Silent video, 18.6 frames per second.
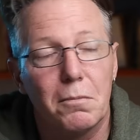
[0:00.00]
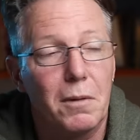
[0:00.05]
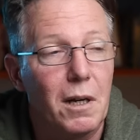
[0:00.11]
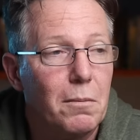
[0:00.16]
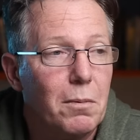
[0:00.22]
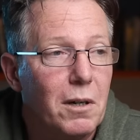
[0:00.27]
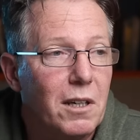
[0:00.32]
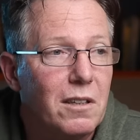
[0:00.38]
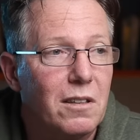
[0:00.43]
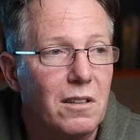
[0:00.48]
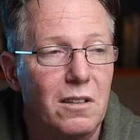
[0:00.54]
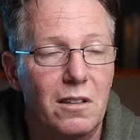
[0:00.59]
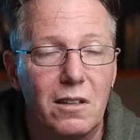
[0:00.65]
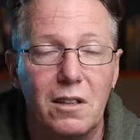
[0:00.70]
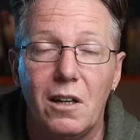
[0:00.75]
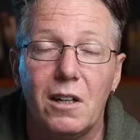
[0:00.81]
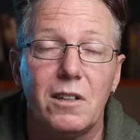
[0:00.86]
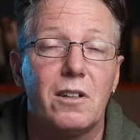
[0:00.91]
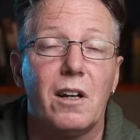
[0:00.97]
Maybe I just,
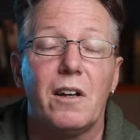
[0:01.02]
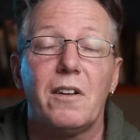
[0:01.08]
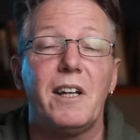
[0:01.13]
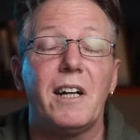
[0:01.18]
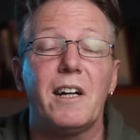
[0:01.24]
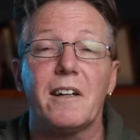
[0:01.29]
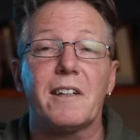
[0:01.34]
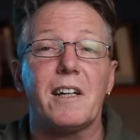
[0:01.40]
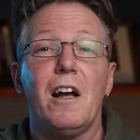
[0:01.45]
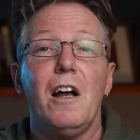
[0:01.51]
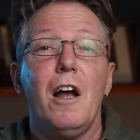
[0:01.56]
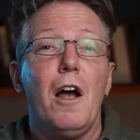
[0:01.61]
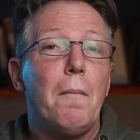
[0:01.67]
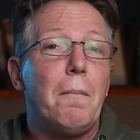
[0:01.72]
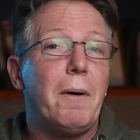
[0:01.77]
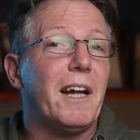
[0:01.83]
you know, a thing like that.